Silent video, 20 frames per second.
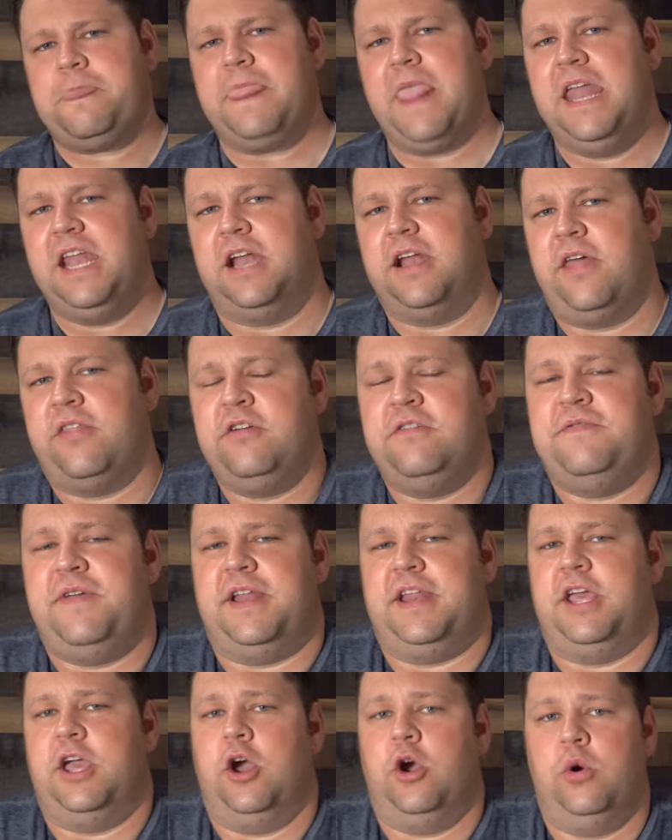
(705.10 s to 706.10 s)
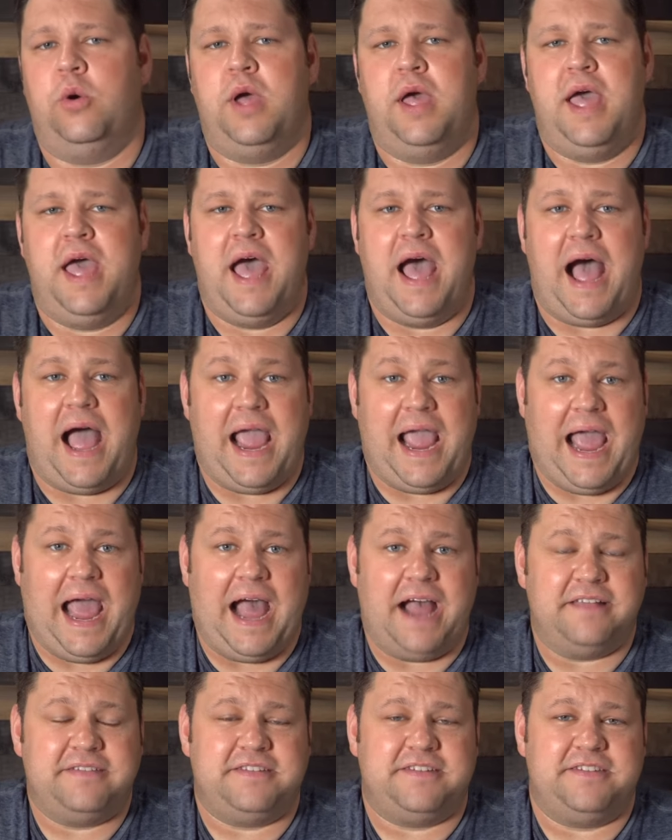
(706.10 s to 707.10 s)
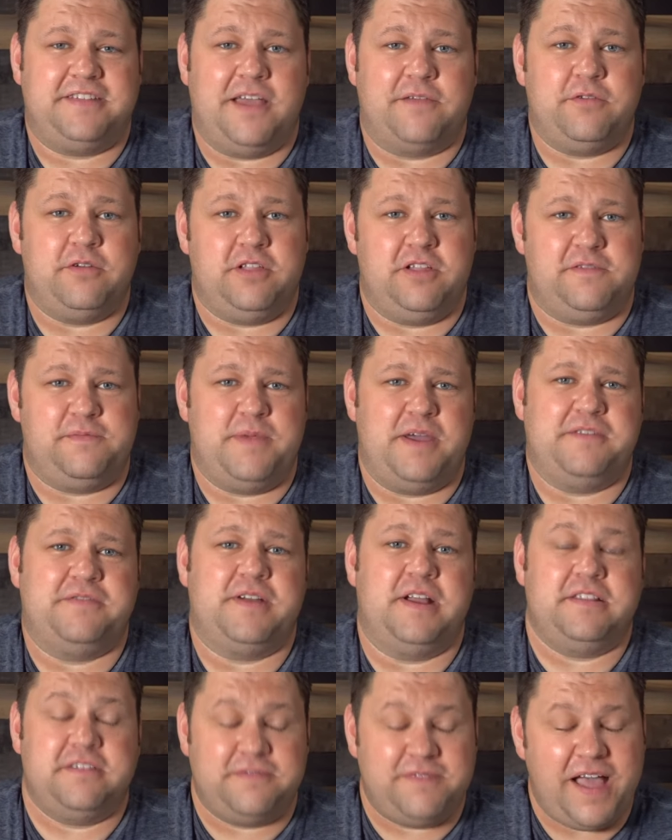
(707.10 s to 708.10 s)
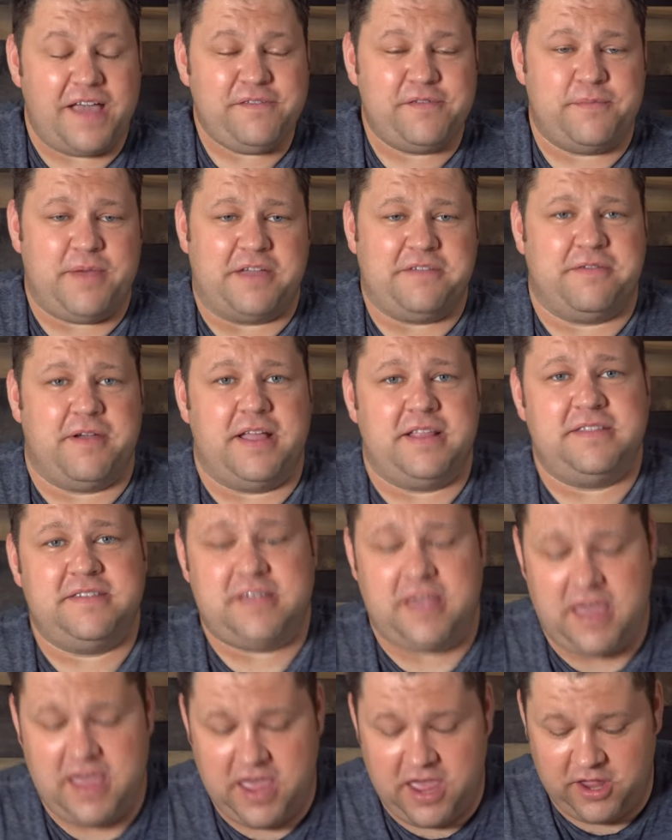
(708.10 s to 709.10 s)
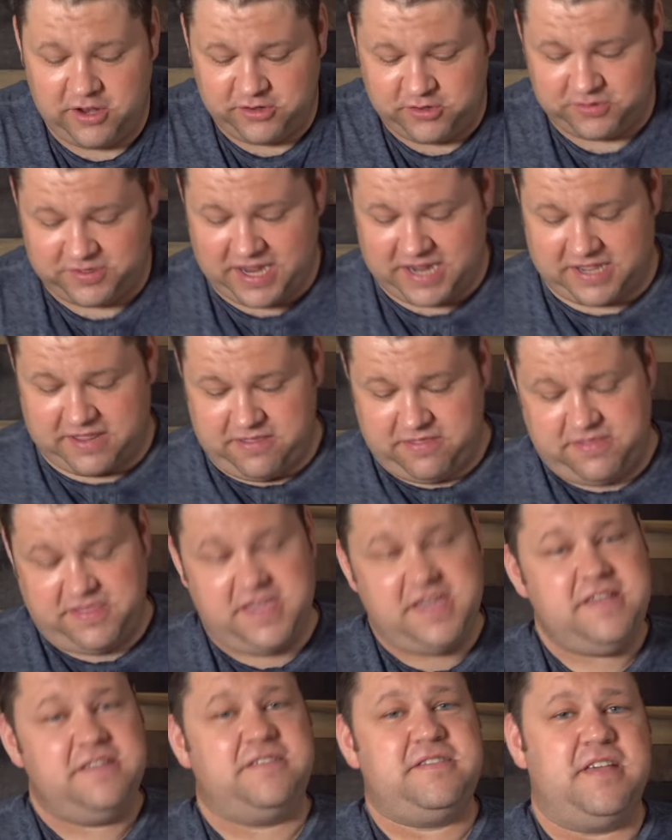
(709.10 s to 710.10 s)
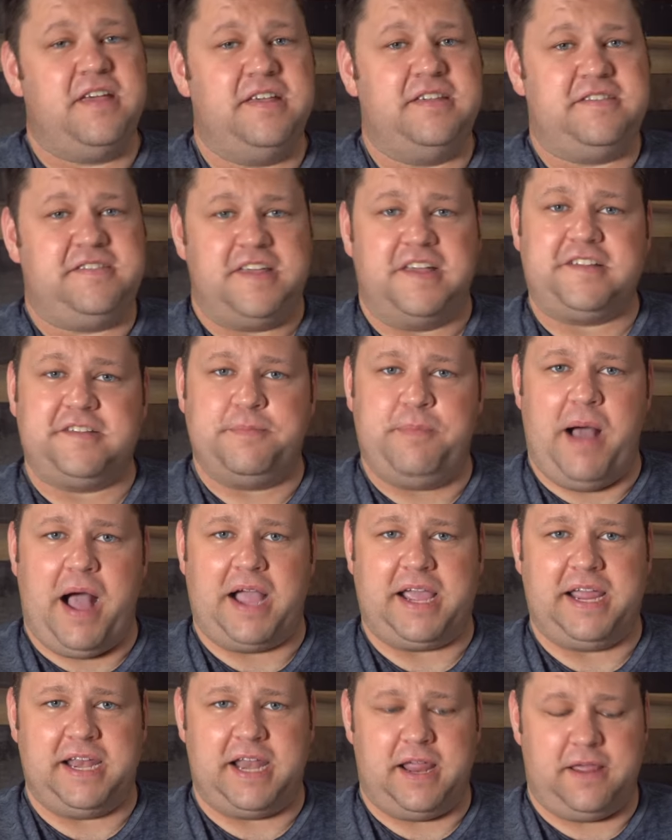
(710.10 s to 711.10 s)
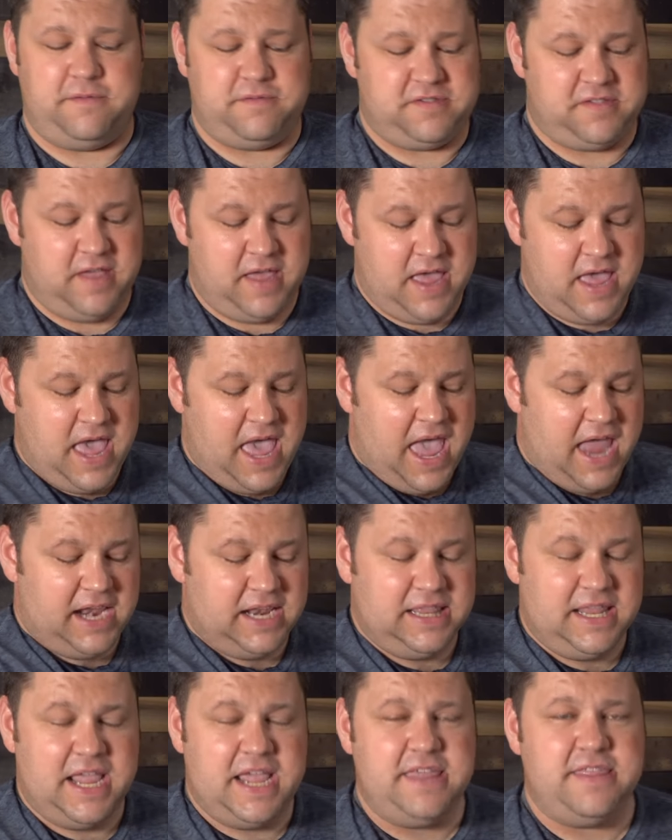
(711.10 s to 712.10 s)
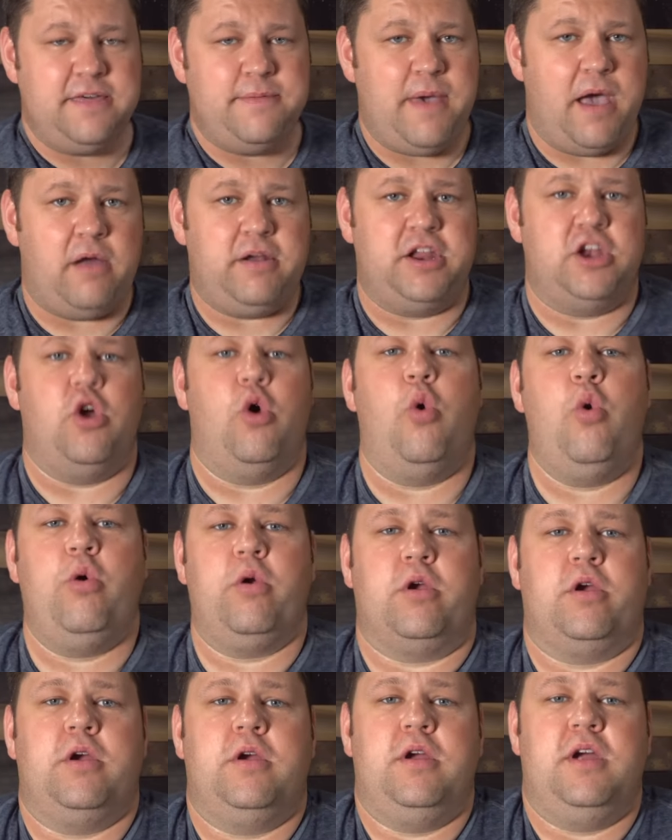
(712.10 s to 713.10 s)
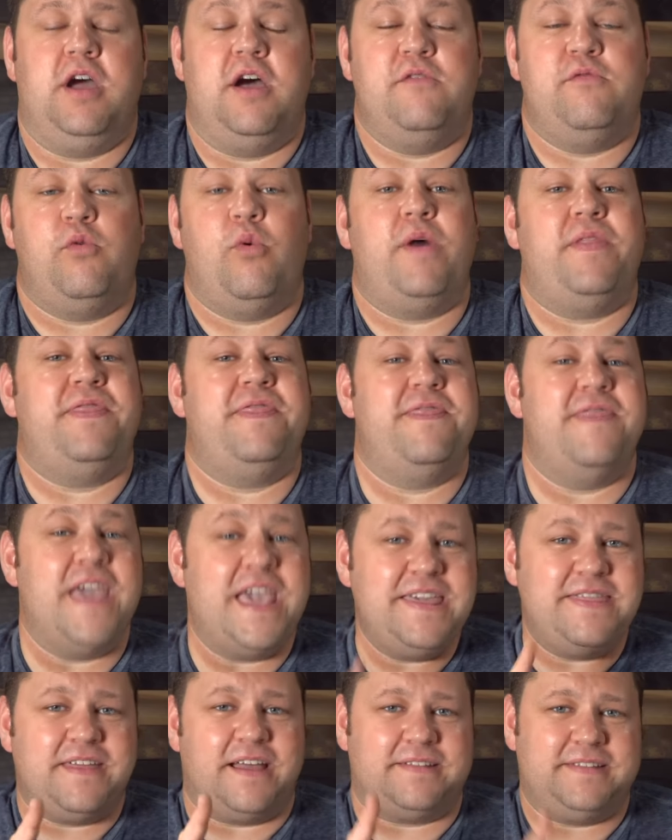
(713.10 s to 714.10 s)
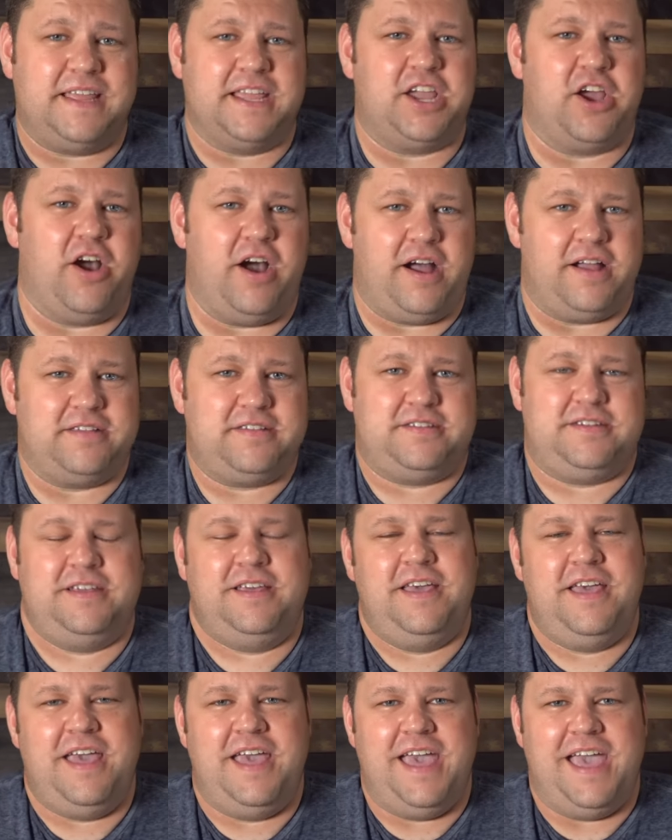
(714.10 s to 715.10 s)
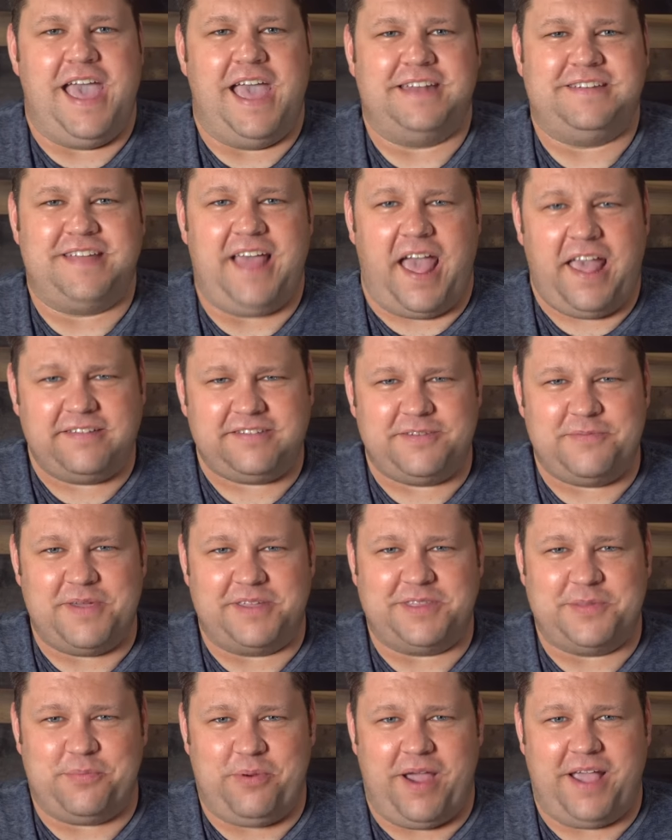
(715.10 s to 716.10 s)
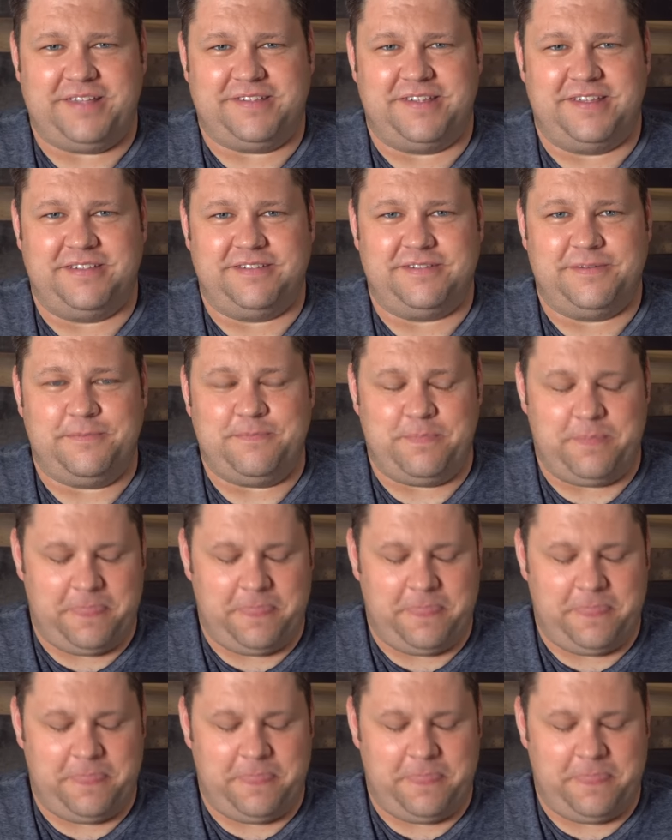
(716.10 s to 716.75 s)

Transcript: In another video, I asked several of my friends, five of my friends, to take these six pocket knives and lay them out in order of what they thought they cost and to estimate the prices.